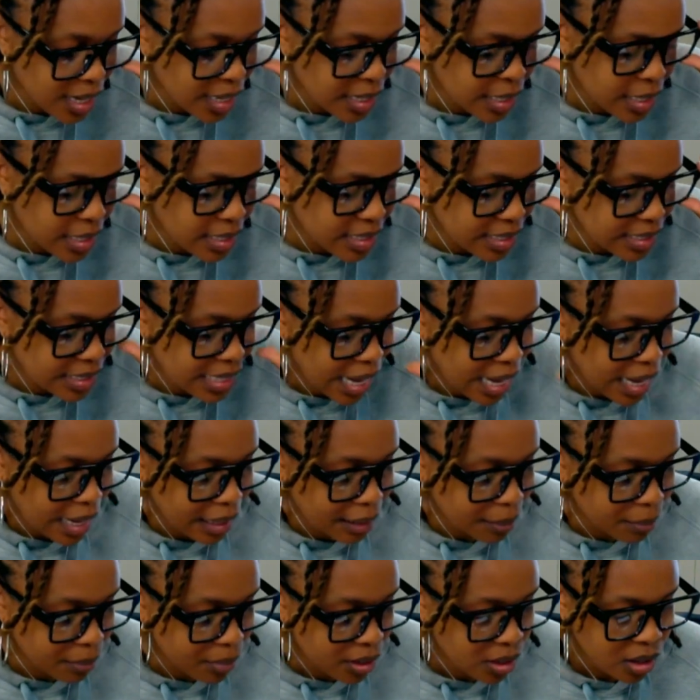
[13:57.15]
it is a
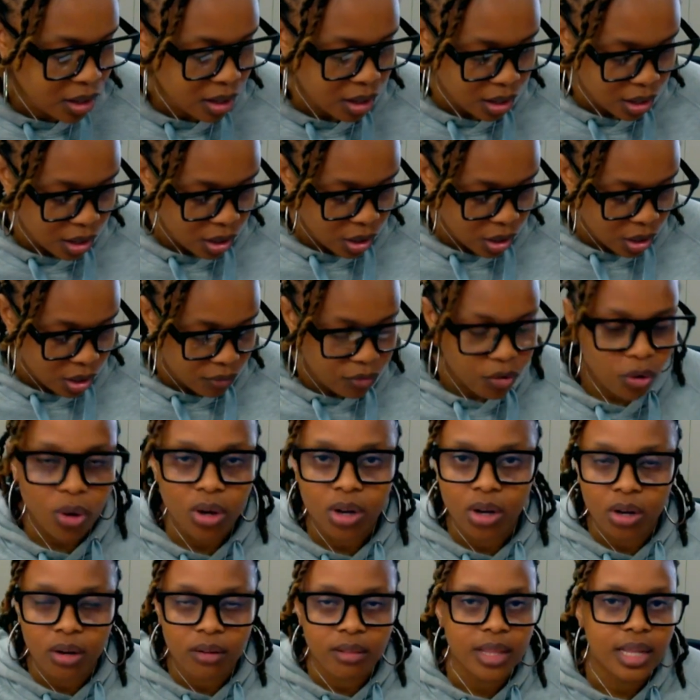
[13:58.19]
time for a
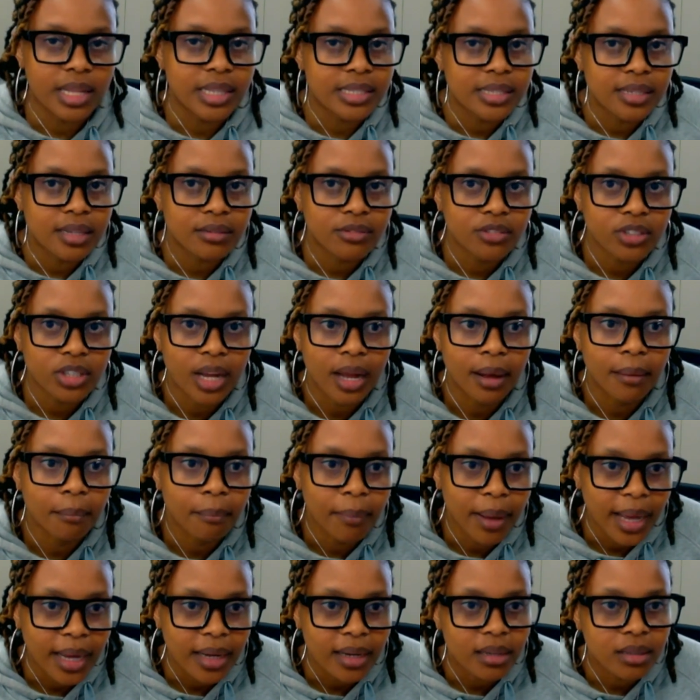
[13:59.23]
lot of that stuff to come
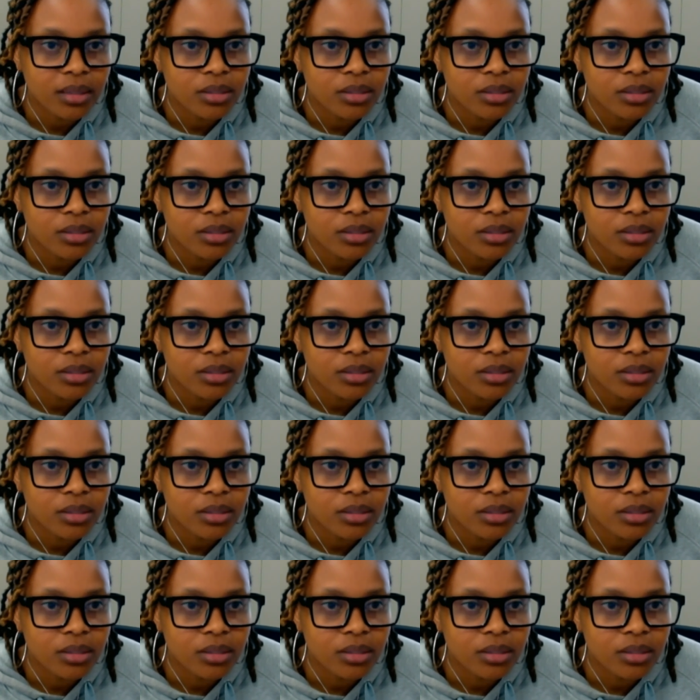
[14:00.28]
back.